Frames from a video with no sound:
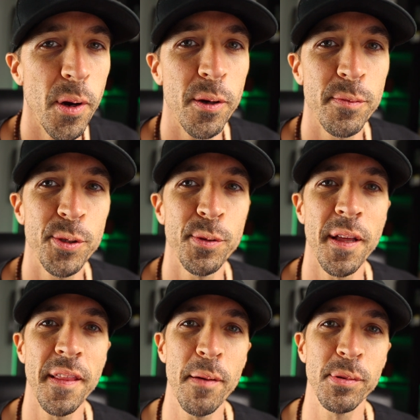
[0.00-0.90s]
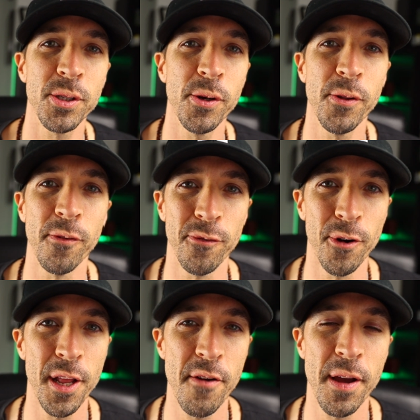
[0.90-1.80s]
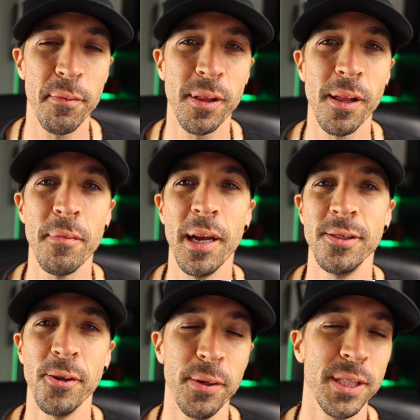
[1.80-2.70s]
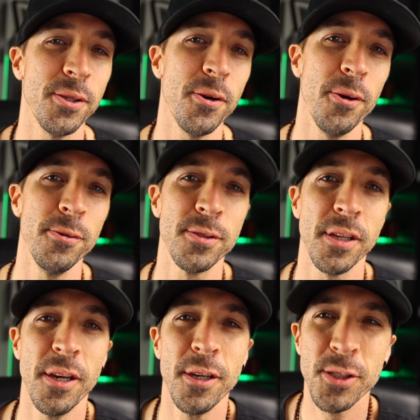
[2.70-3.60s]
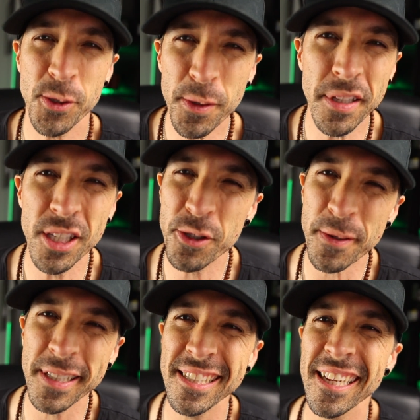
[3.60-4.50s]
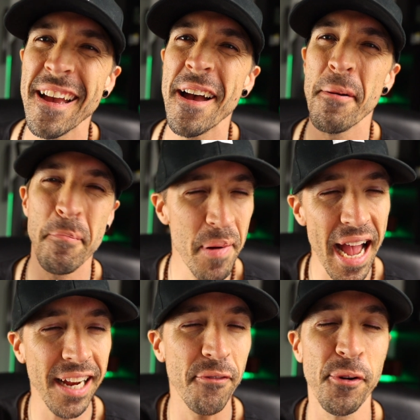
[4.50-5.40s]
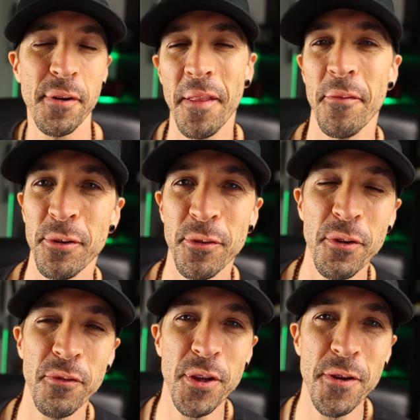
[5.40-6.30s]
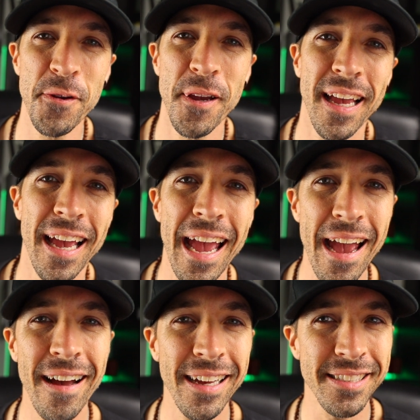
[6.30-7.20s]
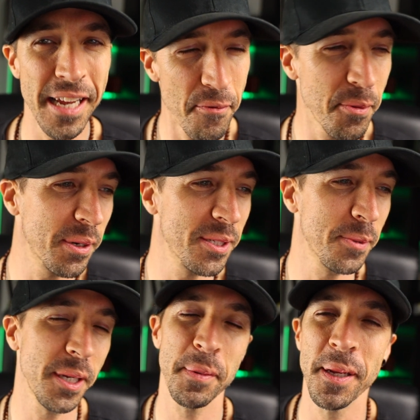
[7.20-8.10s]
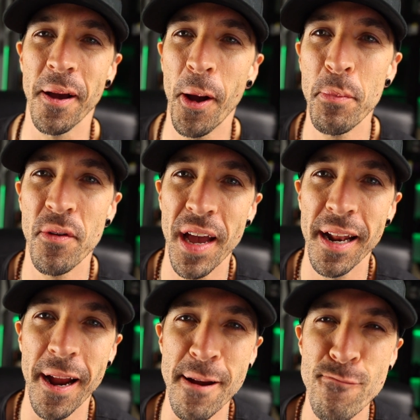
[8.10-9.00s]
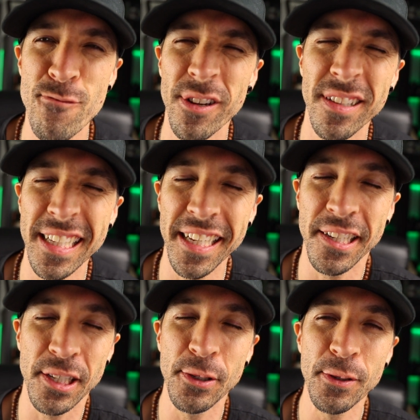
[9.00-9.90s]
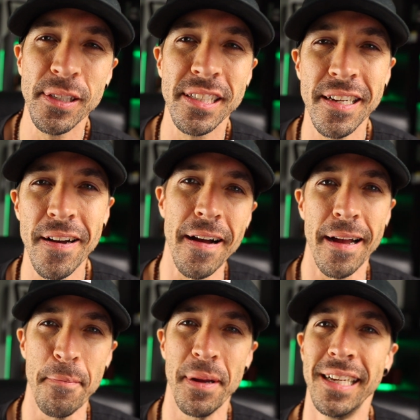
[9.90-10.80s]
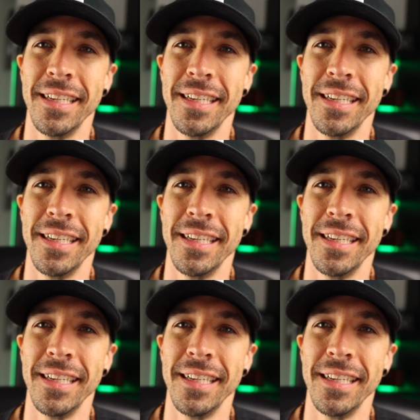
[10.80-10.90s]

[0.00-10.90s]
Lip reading: Welcome to another episode of the Friday Vape Club. As always, your host, Squidly Triss, back for another review for you. How has everybody's week been? I hope you've had a really good time.